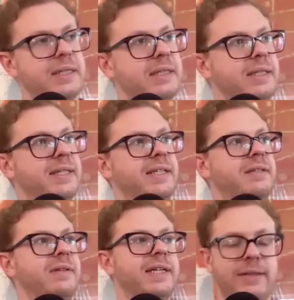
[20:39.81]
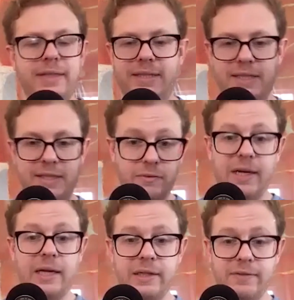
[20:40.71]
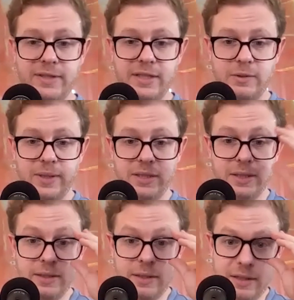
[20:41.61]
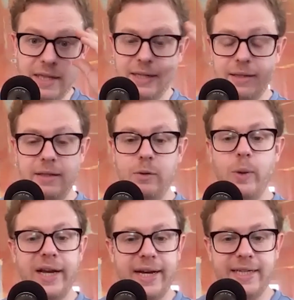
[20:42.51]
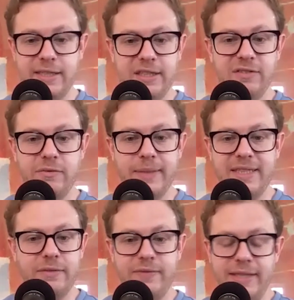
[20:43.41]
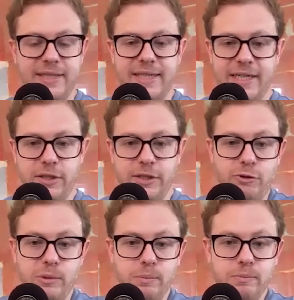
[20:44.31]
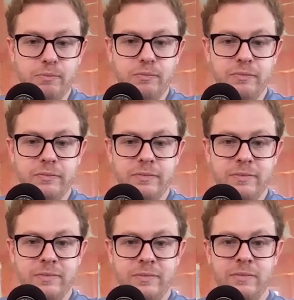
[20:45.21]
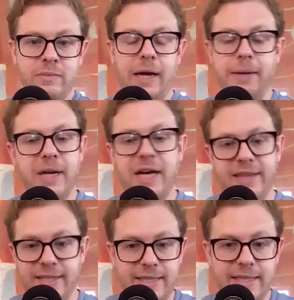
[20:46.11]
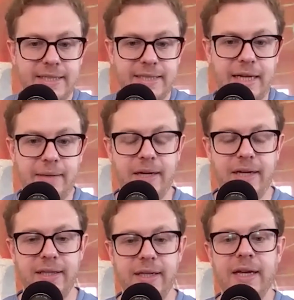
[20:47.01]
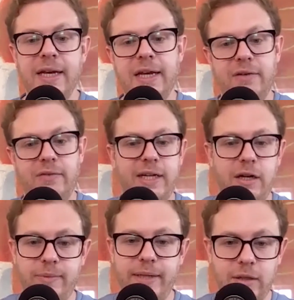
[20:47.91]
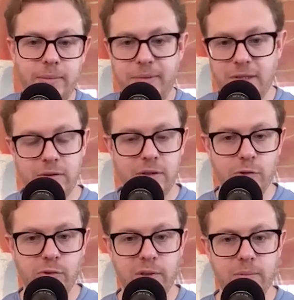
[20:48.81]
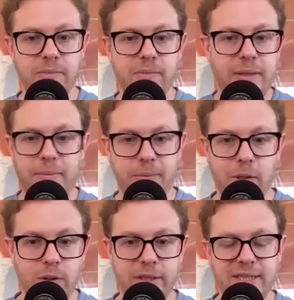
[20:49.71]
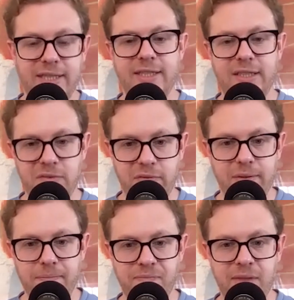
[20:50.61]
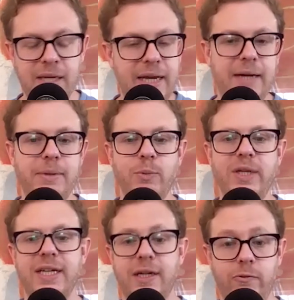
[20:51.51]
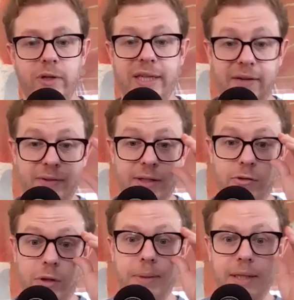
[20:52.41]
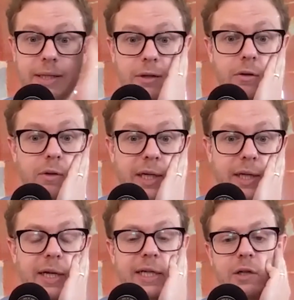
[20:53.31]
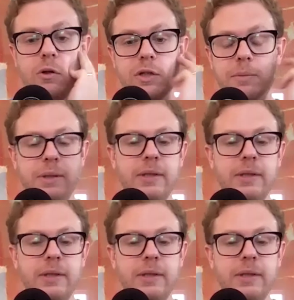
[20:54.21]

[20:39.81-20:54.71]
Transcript: The sense of like, it's just the reality of our situation, that the way I conceive of myself isn't actually true. I am not these things. I am not if I cut off my arm, I'm still a Lodro, but only because I conceive of it. And I mean, we can get really effing tripping here. Like I can hold up